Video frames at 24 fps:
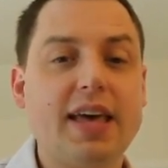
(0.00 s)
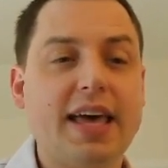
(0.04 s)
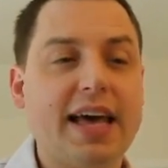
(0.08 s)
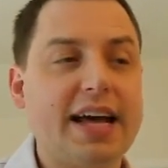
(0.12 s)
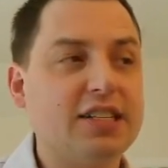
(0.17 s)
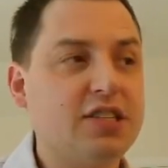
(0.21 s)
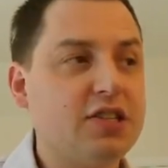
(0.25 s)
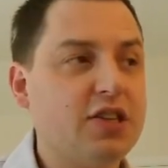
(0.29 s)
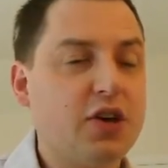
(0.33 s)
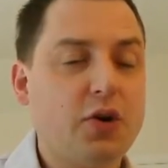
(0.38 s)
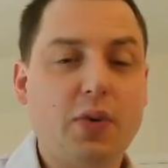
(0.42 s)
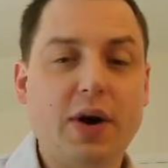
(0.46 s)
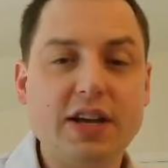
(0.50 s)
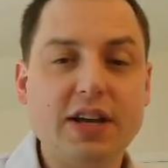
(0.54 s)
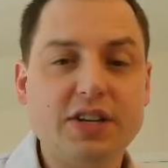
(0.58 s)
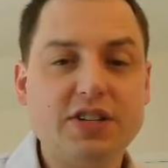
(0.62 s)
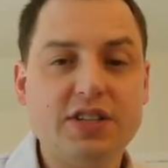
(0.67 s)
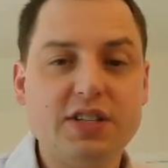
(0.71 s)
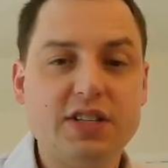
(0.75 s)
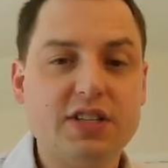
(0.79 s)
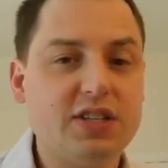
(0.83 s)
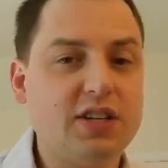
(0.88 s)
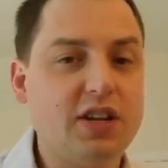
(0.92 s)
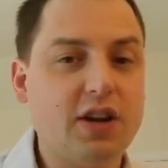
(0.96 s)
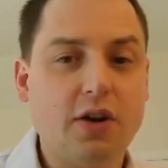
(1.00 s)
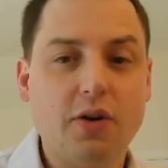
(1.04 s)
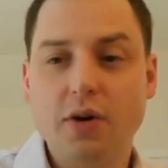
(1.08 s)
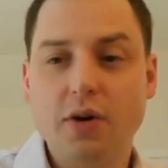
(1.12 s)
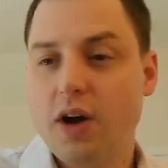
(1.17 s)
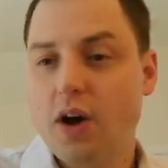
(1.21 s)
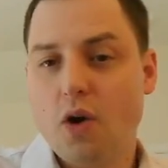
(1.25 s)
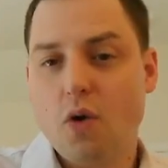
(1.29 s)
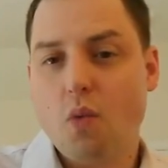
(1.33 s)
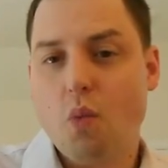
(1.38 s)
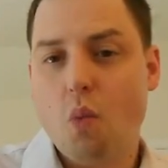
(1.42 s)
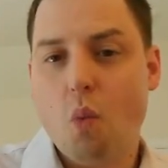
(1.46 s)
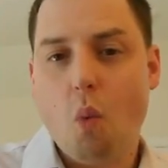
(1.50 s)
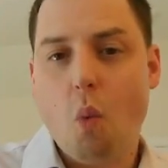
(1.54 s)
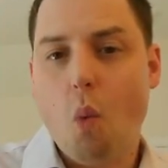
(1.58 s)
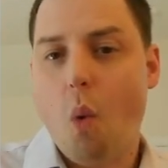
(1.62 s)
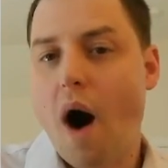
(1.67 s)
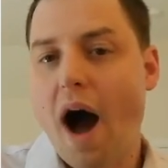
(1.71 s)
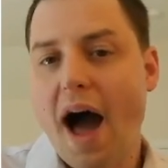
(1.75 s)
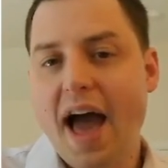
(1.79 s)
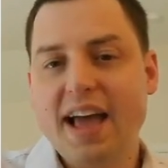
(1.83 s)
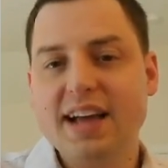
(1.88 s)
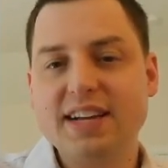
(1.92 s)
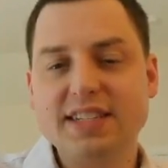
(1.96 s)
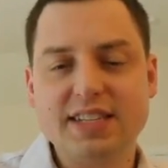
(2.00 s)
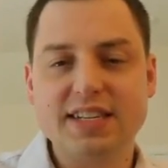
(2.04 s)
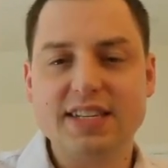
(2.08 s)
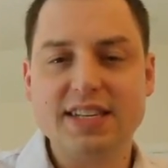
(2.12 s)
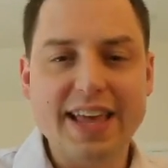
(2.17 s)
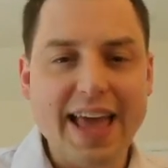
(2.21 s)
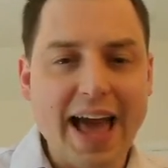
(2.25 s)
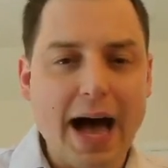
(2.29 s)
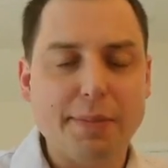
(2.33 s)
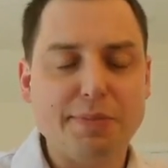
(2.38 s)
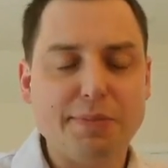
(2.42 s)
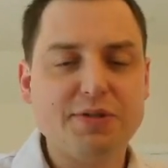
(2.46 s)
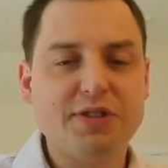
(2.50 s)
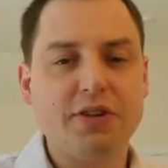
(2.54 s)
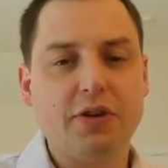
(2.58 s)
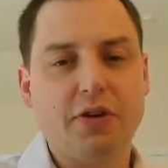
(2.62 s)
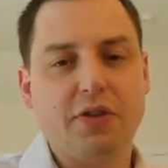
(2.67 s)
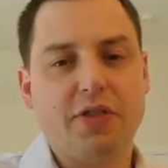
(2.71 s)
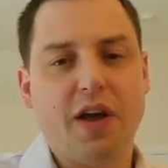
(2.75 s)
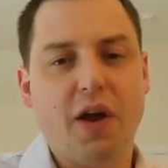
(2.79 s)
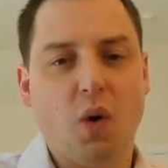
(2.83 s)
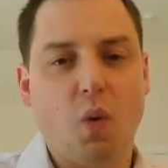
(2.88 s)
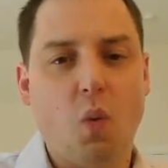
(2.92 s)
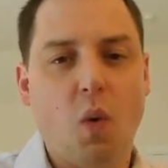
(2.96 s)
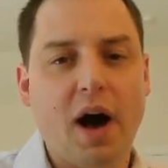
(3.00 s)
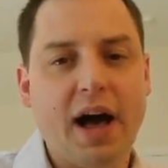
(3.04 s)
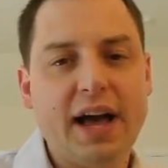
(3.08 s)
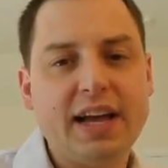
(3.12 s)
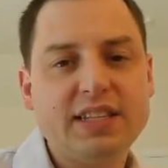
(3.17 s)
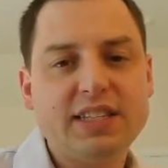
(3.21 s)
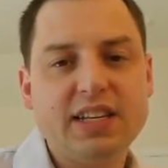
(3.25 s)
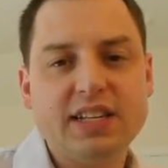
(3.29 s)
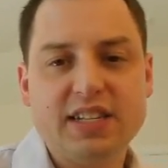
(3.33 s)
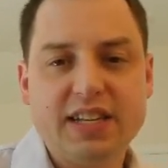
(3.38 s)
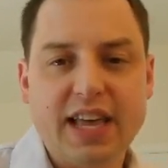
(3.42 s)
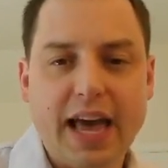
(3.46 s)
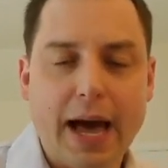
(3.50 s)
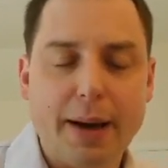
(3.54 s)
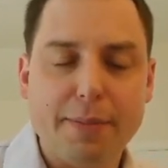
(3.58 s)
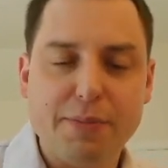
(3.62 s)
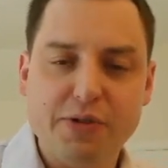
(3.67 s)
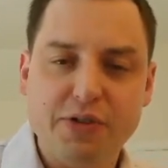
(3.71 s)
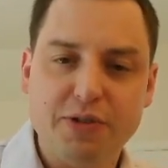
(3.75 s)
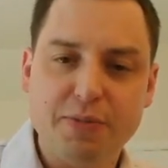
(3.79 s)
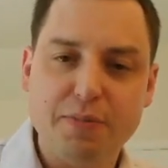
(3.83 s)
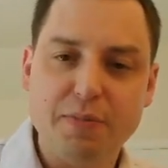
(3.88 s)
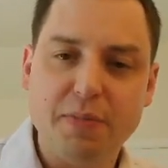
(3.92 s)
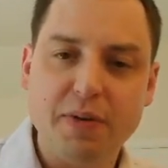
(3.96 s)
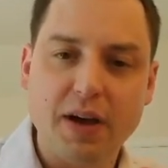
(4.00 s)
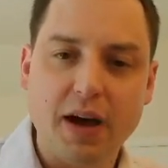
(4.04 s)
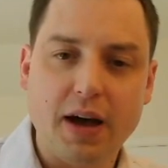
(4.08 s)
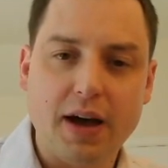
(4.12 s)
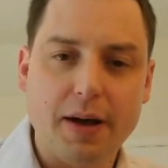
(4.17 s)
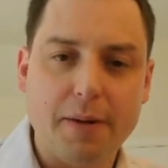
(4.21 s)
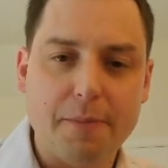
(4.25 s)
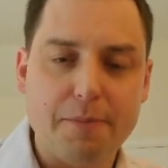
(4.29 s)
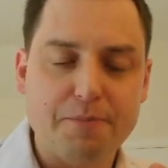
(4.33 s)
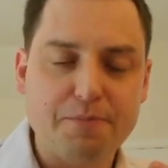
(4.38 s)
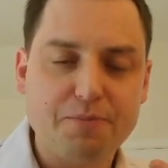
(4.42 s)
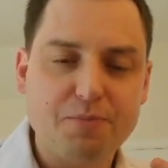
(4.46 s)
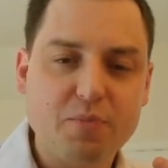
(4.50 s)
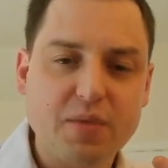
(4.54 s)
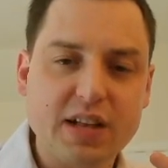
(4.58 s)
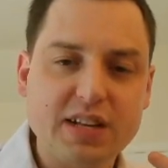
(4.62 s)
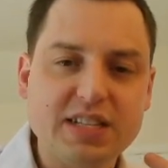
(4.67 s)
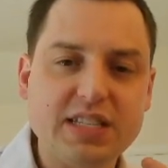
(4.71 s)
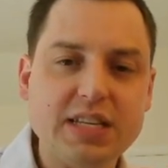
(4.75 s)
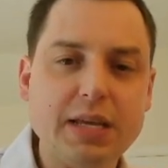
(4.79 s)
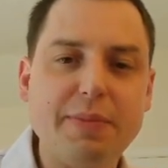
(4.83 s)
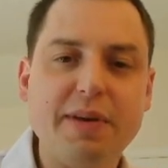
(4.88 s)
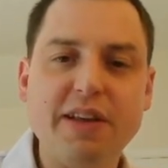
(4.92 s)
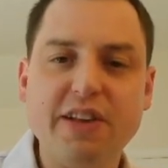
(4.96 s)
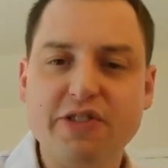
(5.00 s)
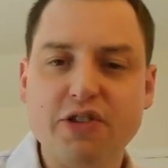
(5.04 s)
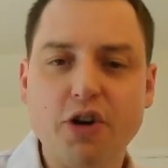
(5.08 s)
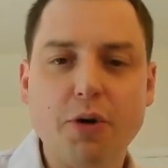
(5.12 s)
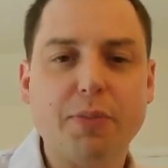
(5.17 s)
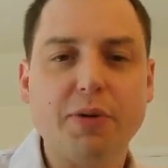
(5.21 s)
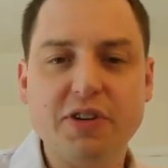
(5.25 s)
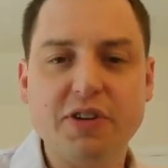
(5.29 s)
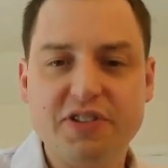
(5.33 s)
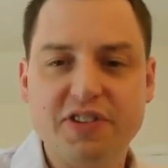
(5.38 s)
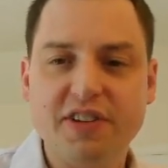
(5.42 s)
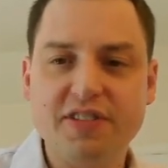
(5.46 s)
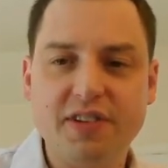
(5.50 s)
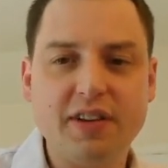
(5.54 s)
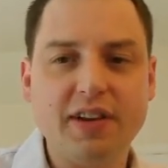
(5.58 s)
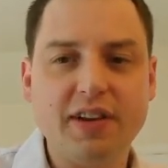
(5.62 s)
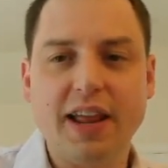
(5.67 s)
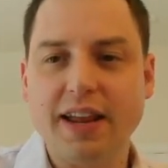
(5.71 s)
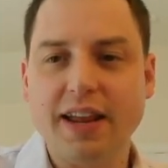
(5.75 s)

And so the question is, why is this gap still there? Why is this gap seeming so persistent?